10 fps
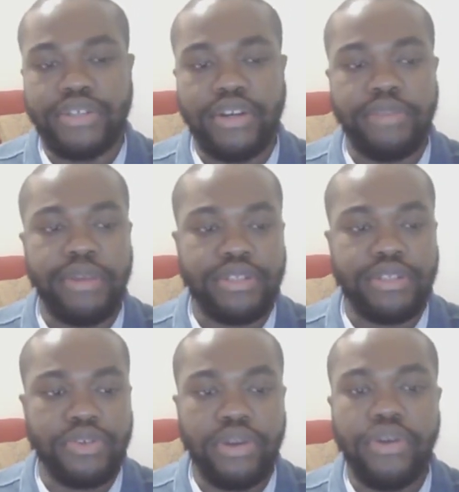and
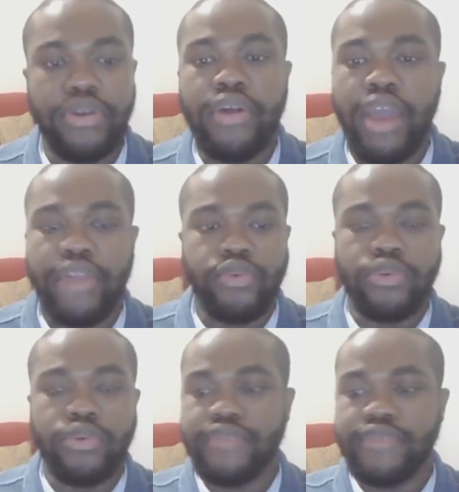mentor, and the
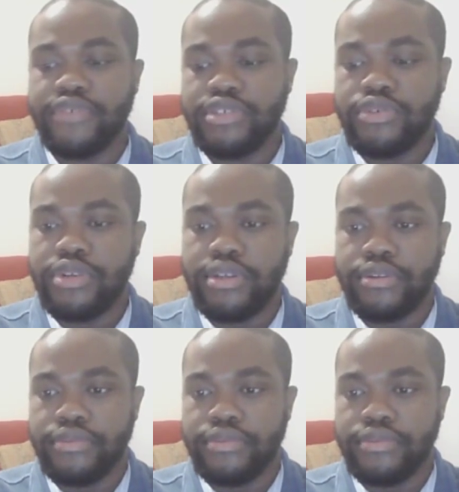roles of the student.